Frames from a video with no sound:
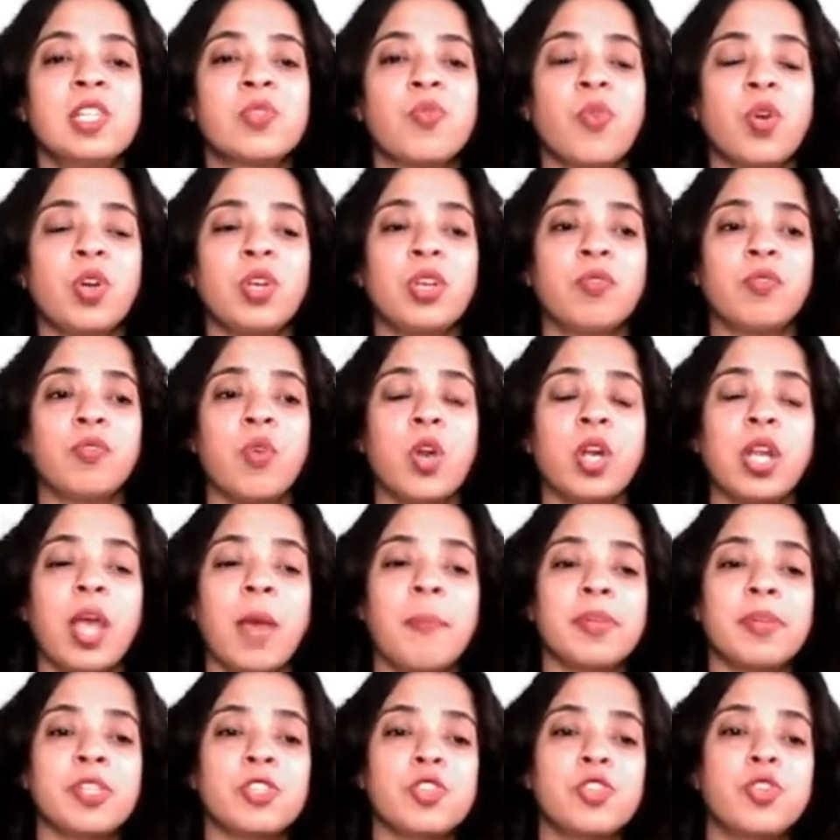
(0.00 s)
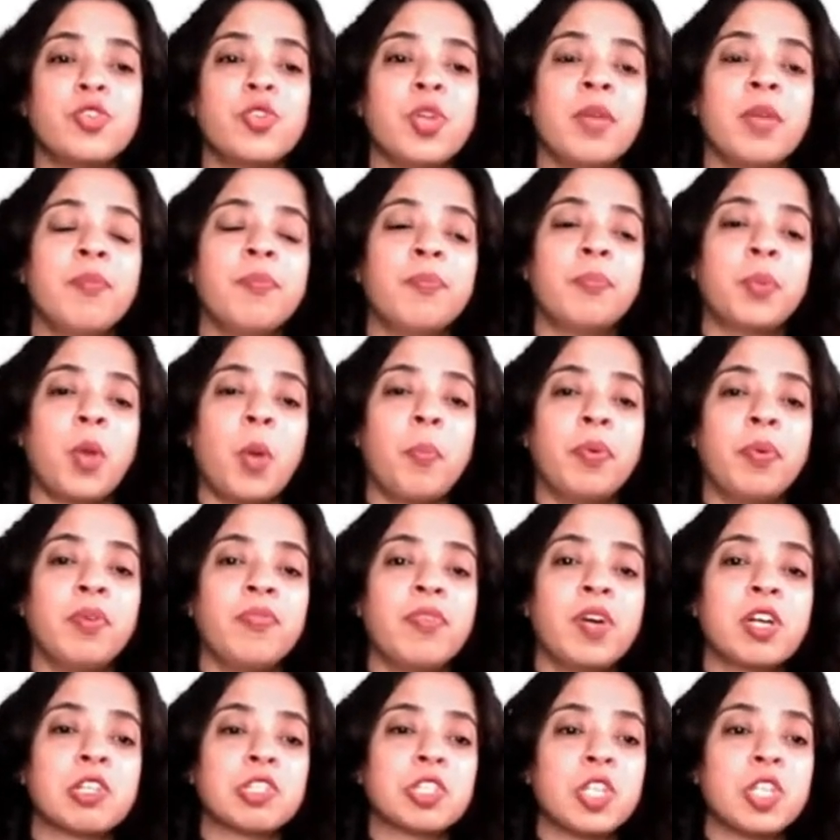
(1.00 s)
what what happens due to improper
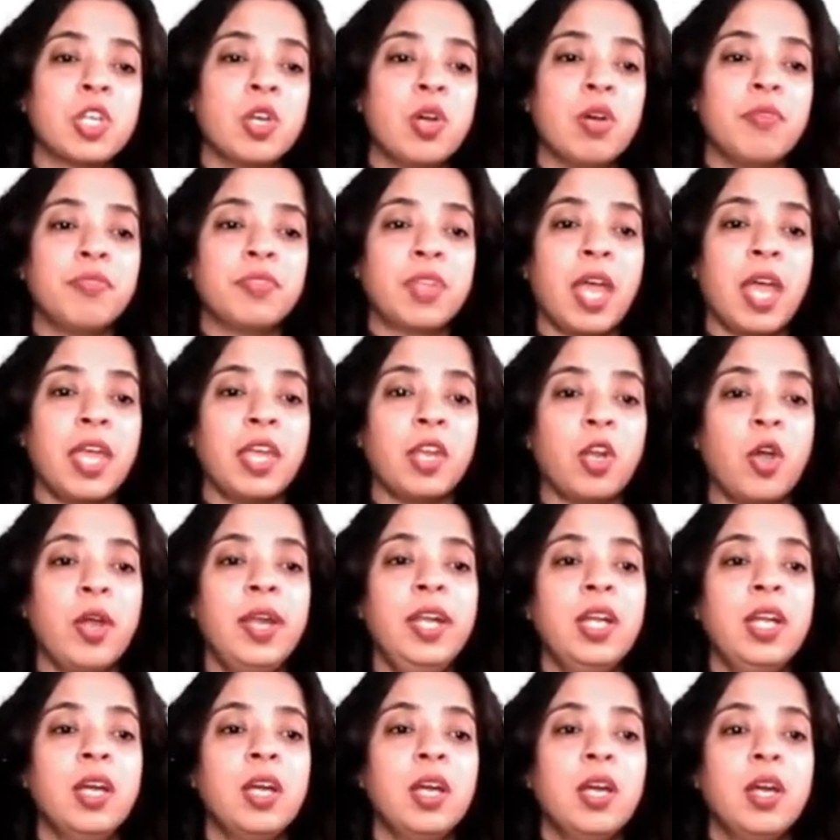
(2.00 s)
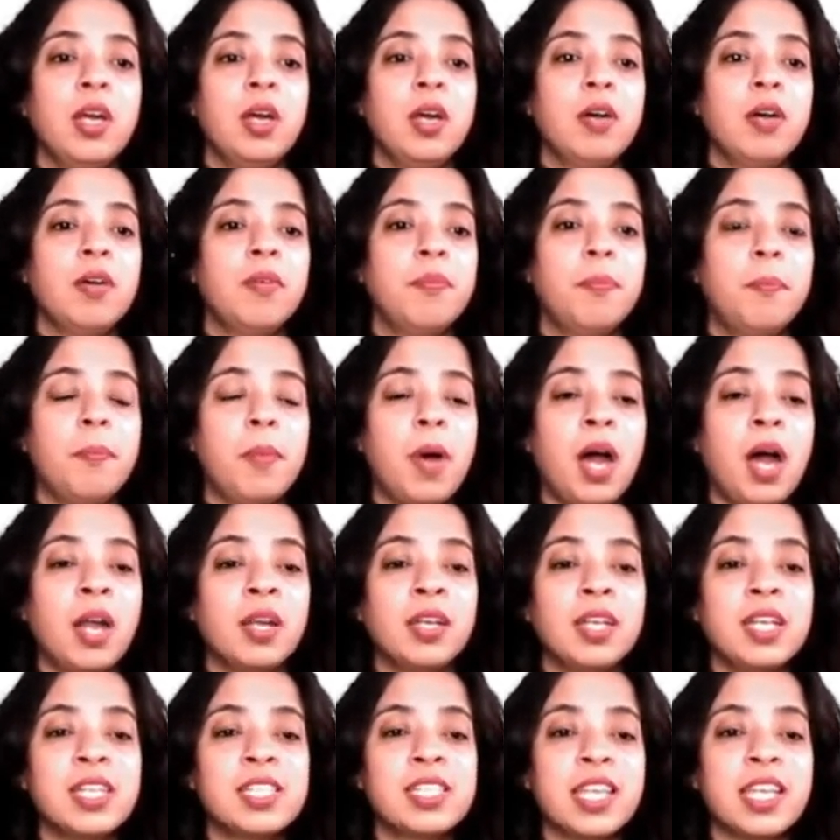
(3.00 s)
functioning of thyroid
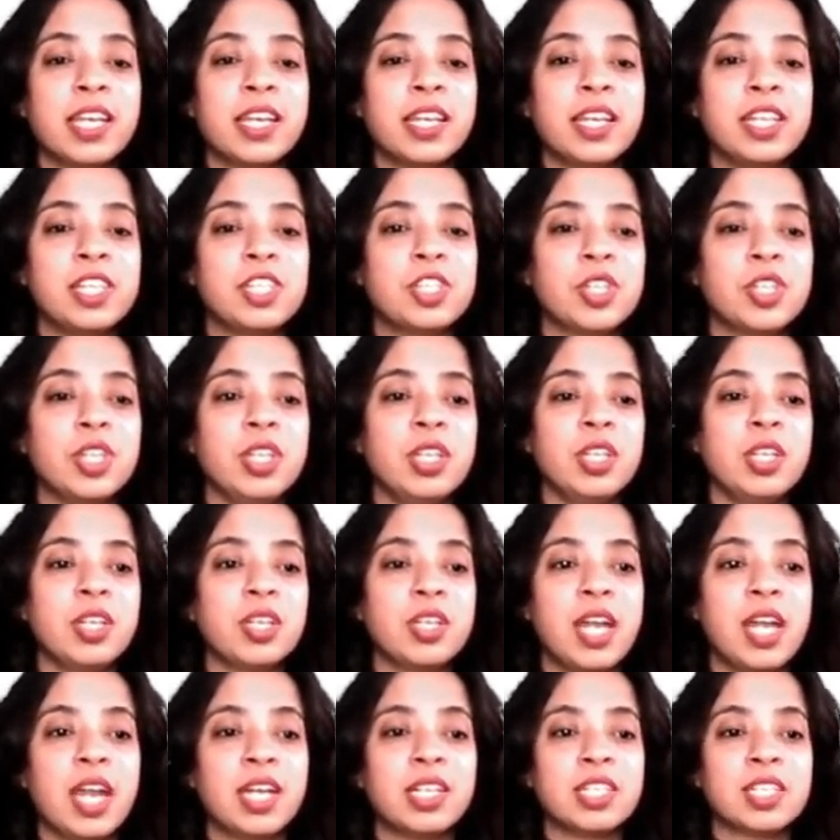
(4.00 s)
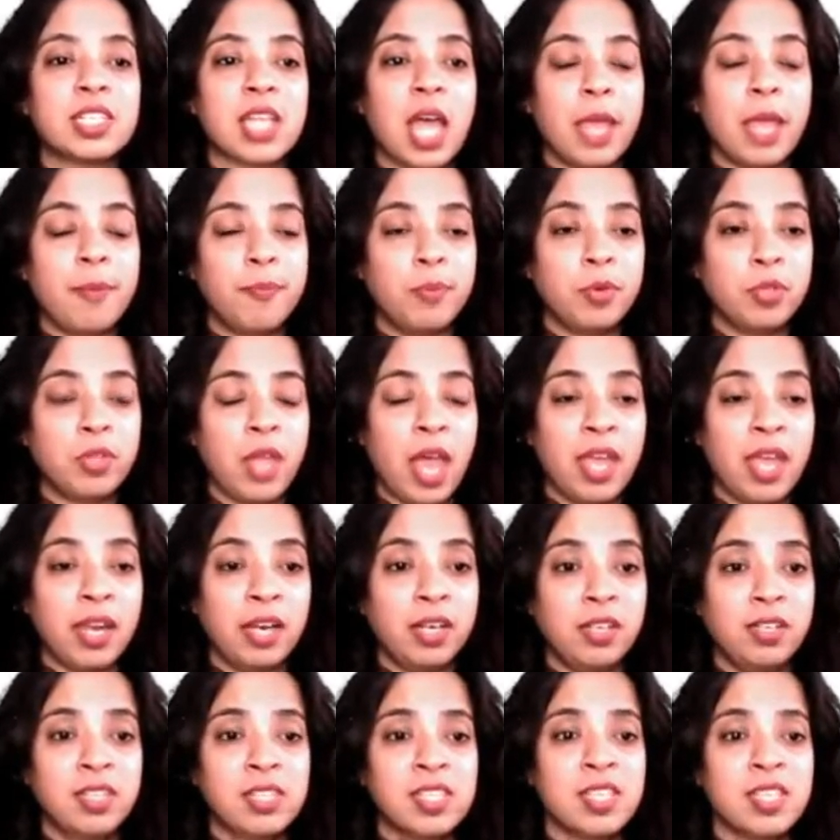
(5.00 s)
Undersecretion, that is
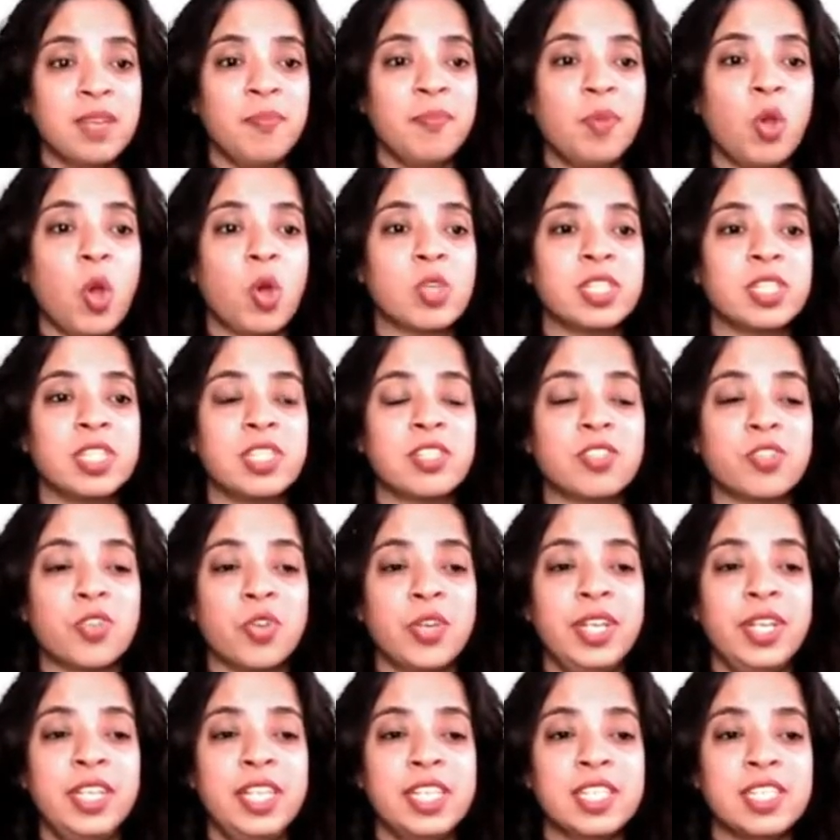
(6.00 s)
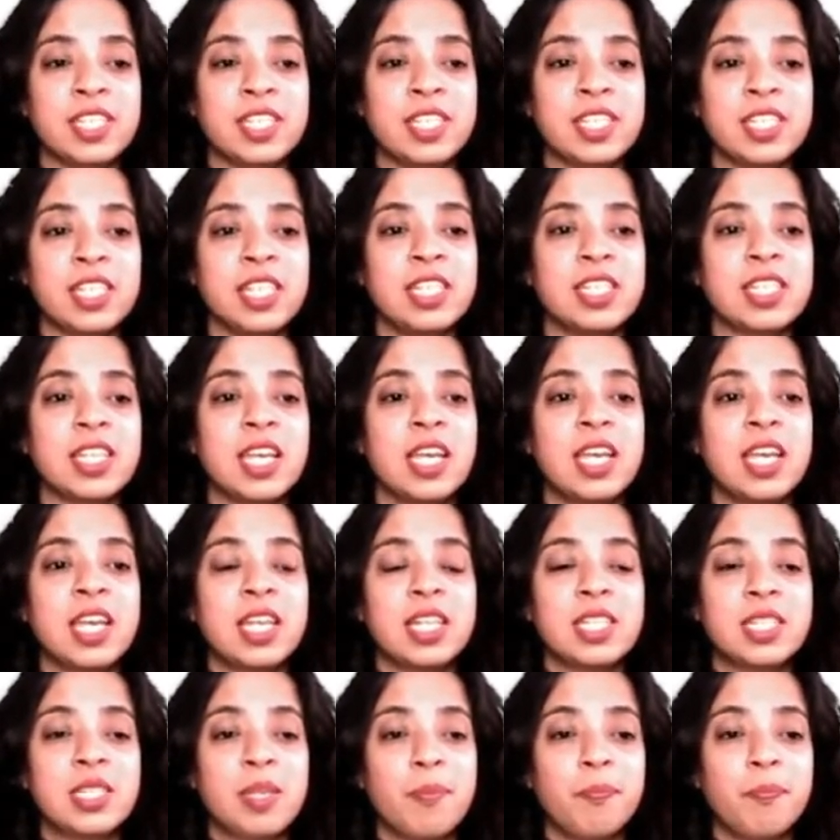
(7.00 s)
hypothyroidism, causes three diseases,
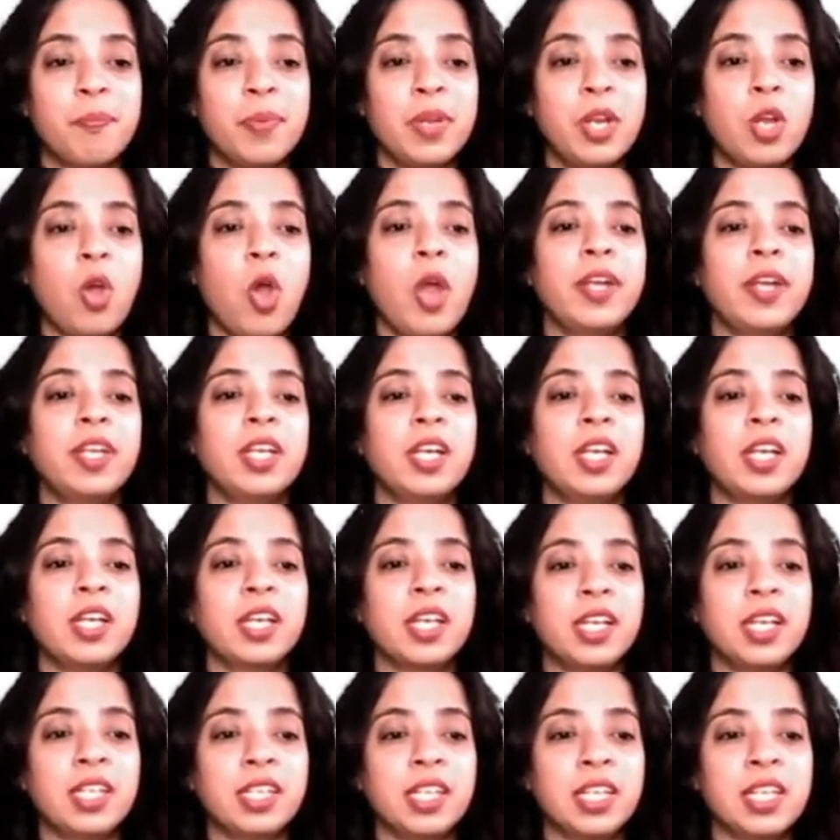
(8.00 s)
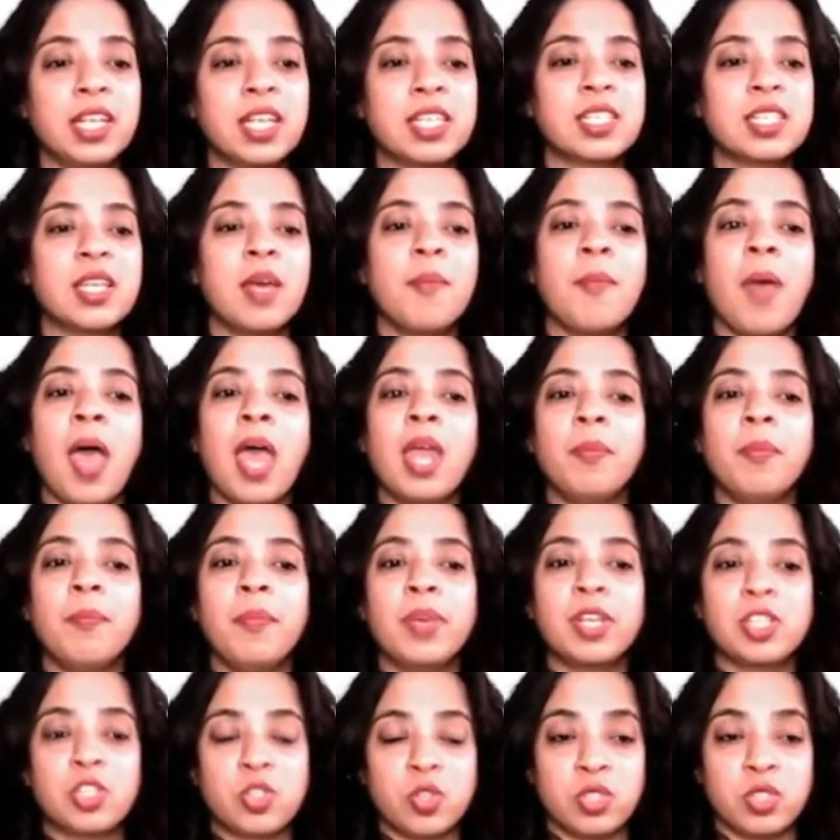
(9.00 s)
simple goiter, cretinism and
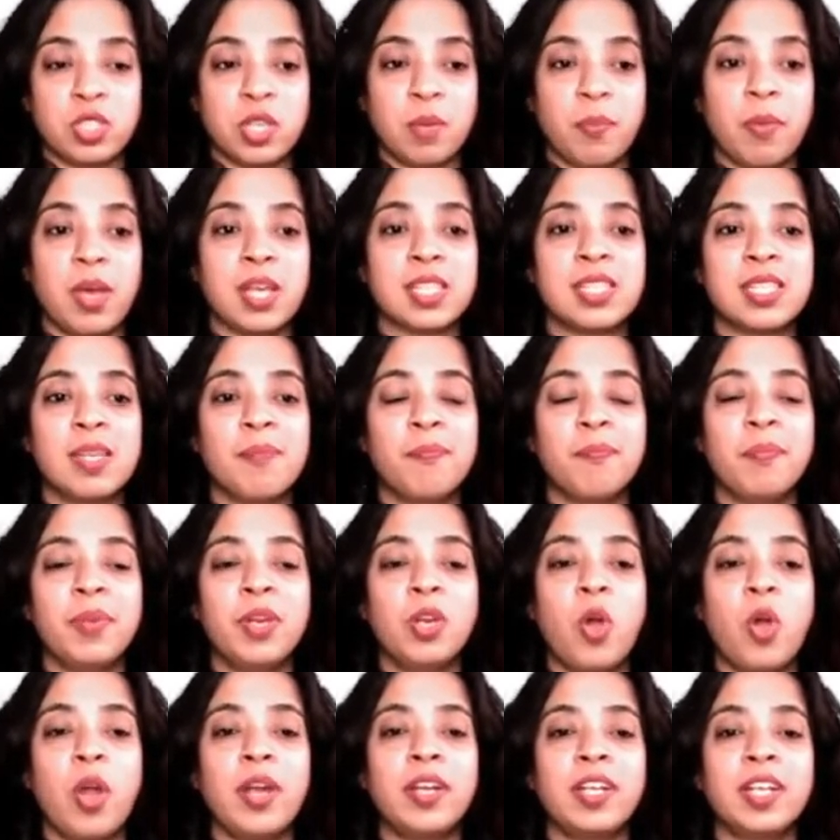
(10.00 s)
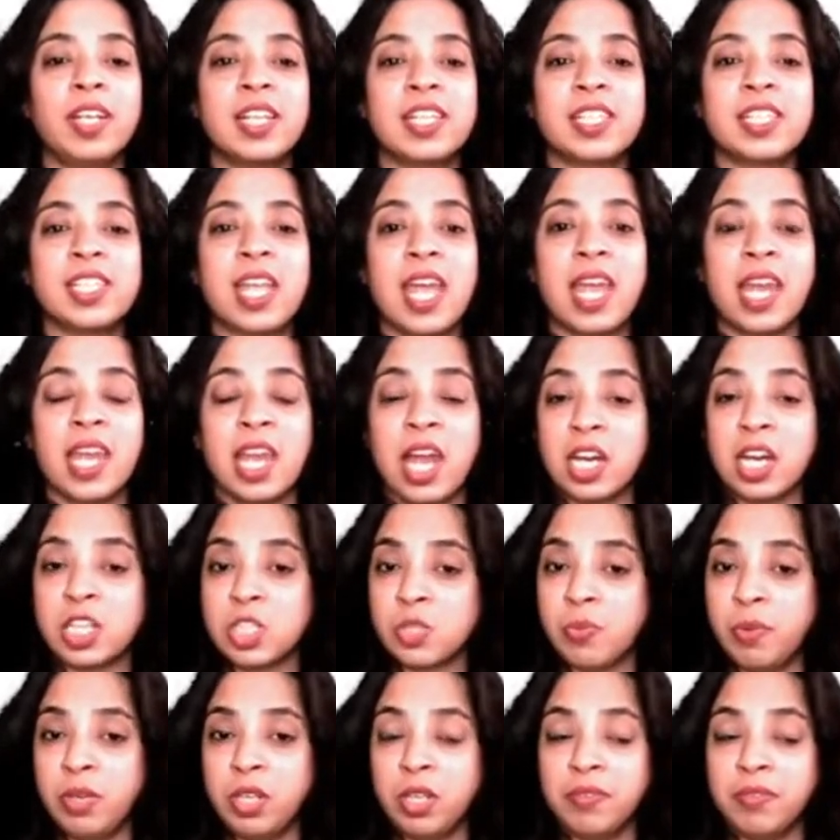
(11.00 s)
myxoedema. Simple goiter is the
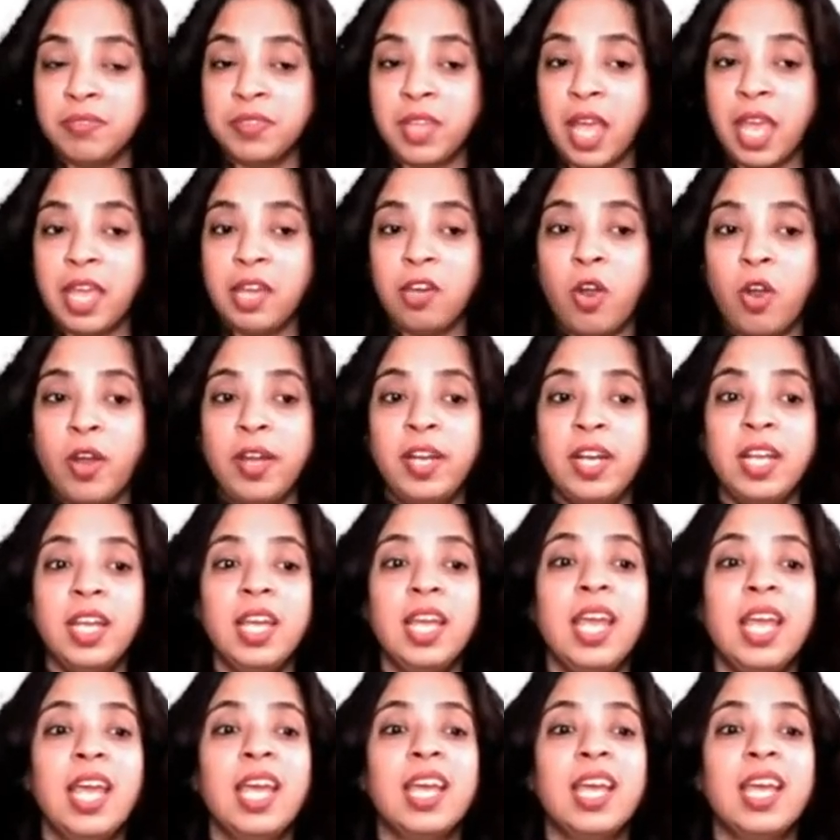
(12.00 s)
enlargement of thyroid.